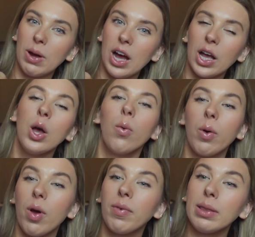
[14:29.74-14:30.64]
mug. We
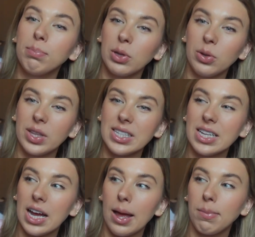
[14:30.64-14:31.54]
went with blue this
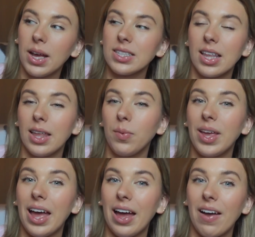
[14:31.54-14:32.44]
time because I think we
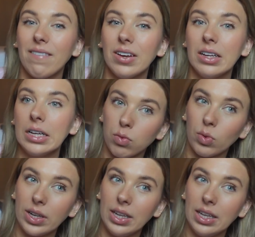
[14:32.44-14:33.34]
have
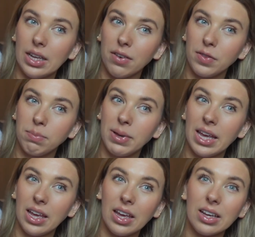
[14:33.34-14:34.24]
3 of the
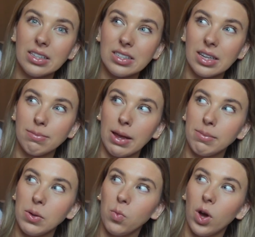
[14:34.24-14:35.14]
pinks and
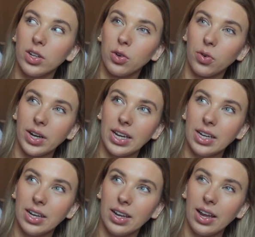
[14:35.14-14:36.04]
maybe 1
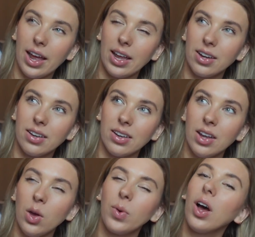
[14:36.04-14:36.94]
green, and
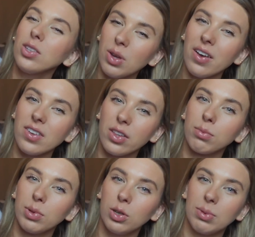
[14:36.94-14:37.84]
we also have another
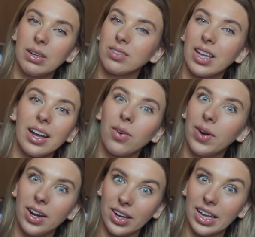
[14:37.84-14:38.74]
blue, but I was like,
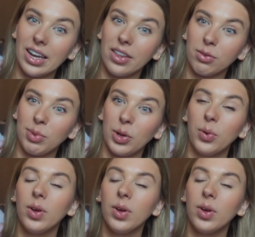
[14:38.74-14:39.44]
why not get another blue?